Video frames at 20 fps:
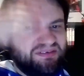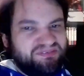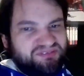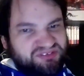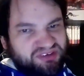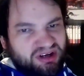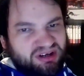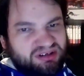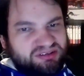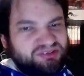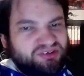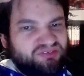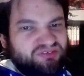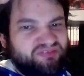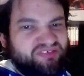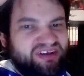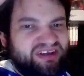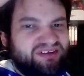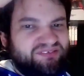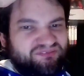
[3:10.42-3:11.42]

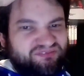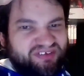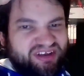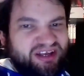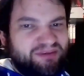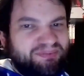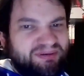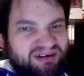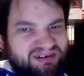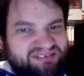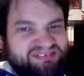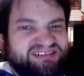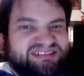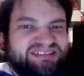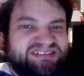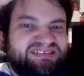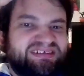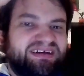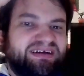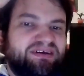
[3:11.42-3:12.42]
Vegapunk this
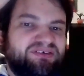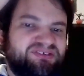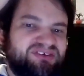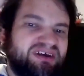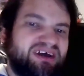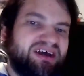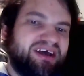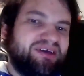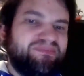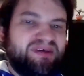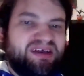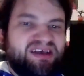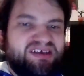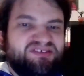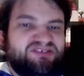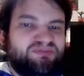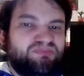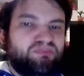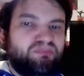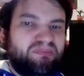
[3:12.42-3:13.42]
entire time
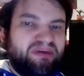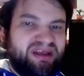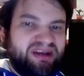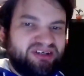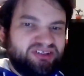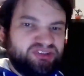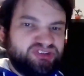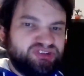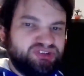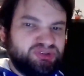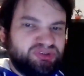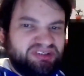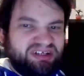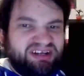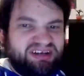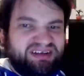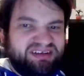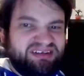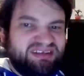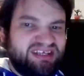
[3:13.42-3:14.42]
has managed to
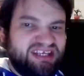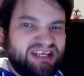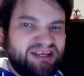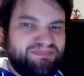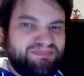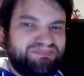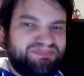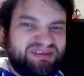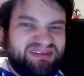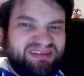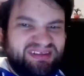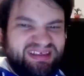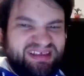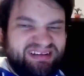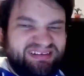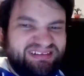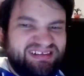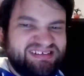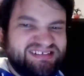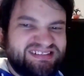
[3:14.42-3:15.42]
kind of keep
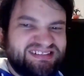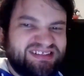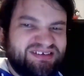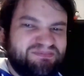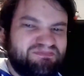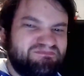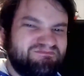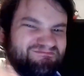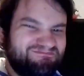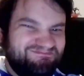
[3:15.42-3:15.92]
at least a